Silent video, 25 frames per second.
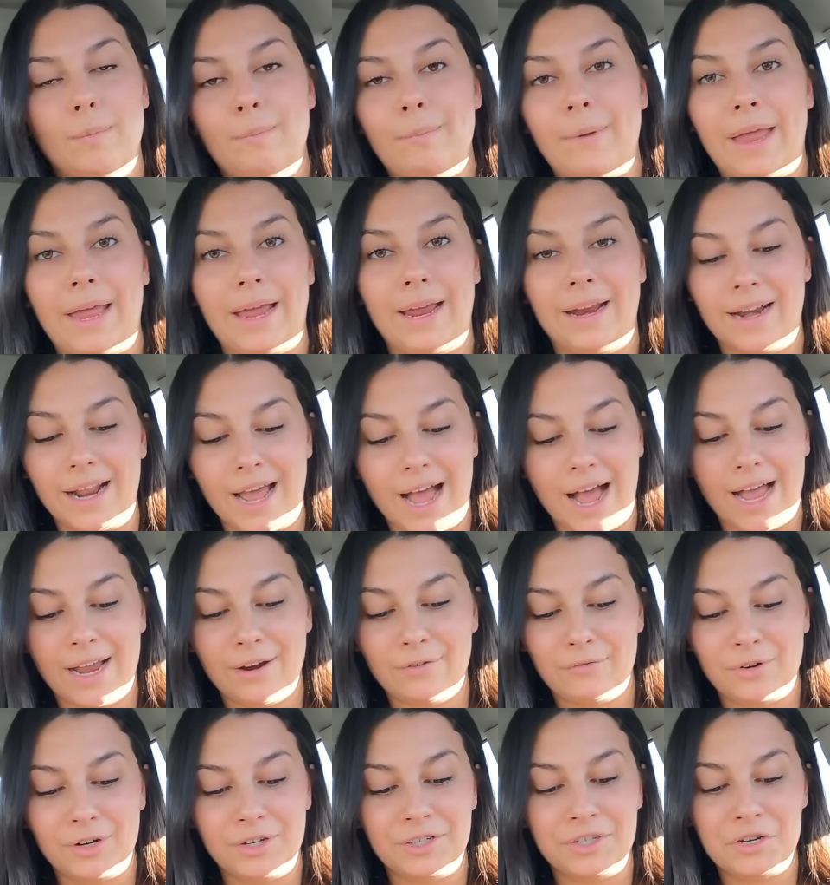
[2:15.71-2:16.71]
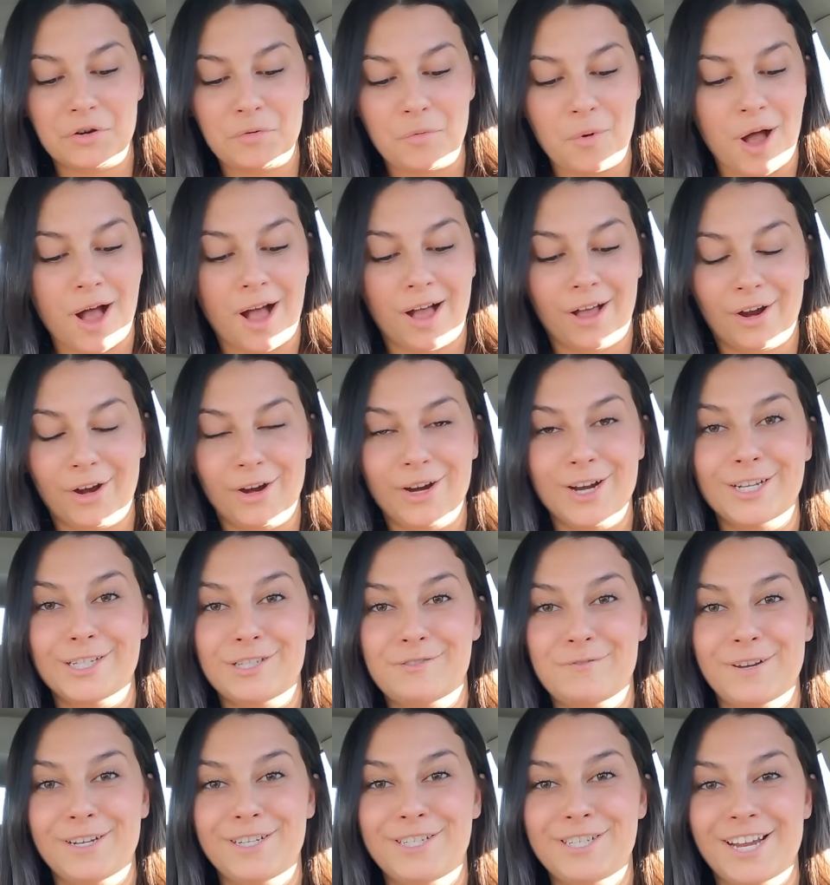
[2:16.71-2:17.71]
man, I really want a
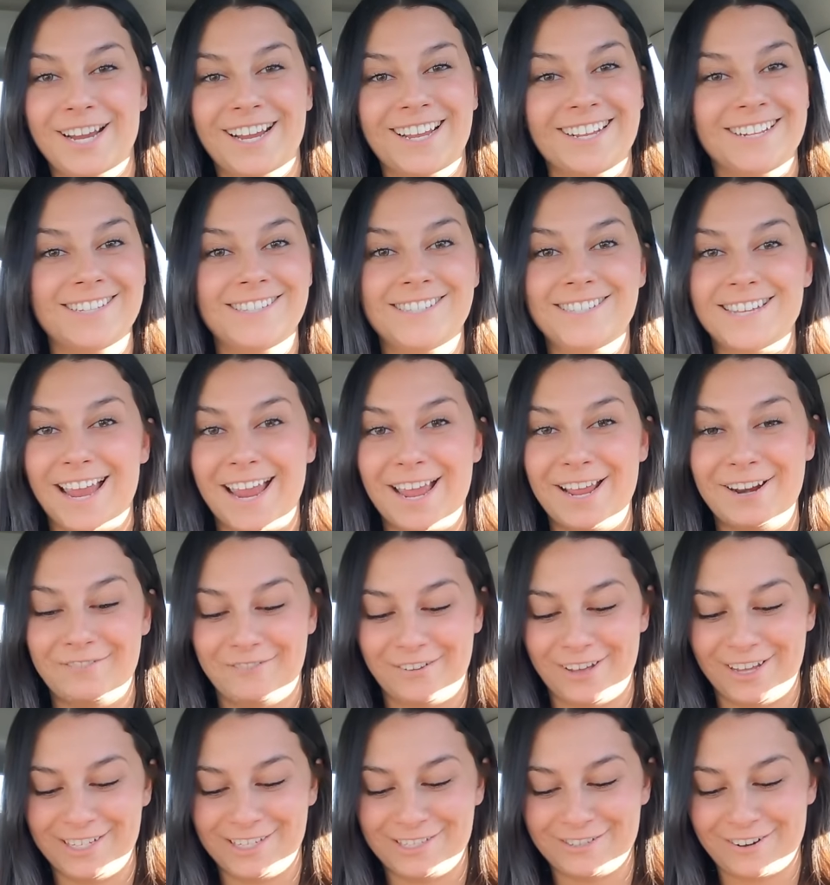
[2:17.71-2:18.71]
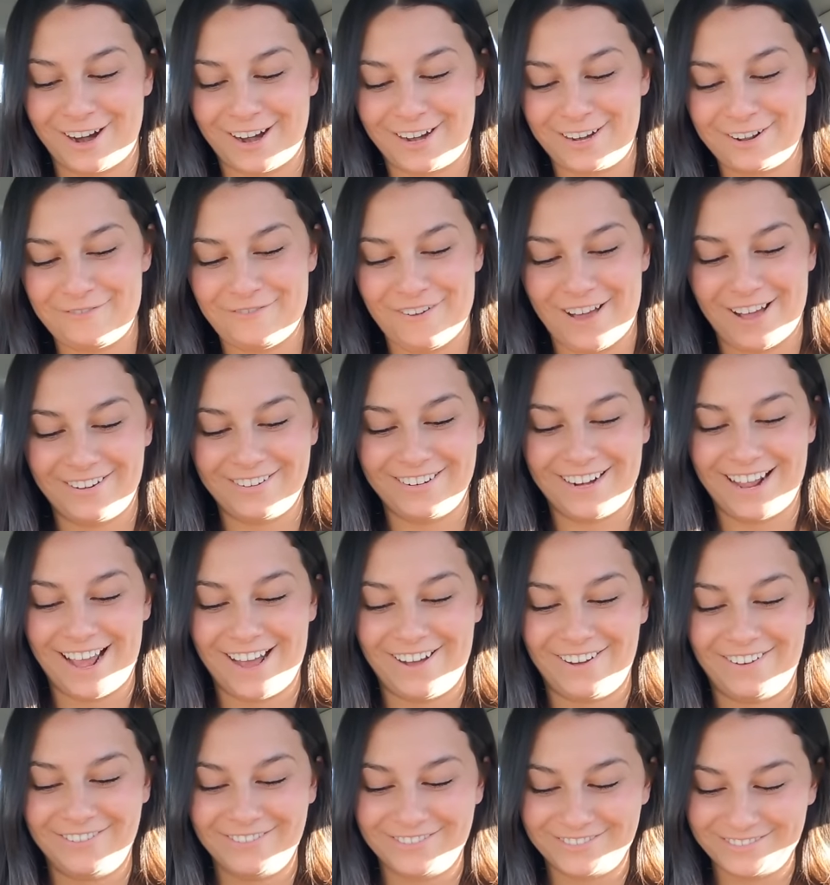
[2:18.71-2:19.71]
crispy chicken sandwich right about
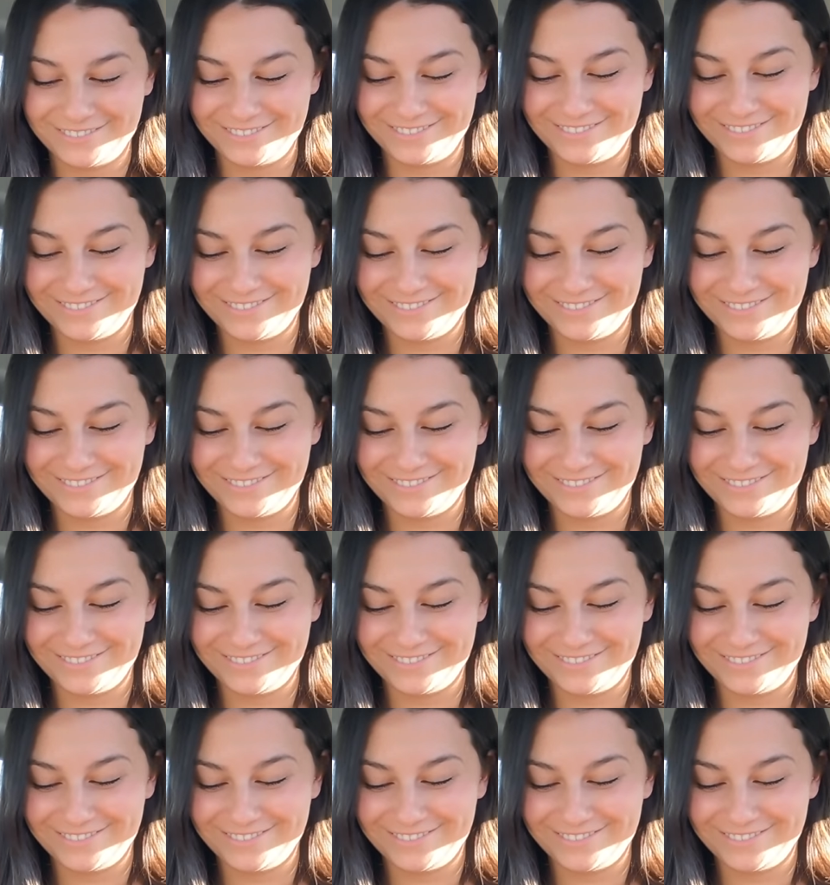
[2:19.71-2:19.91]
now.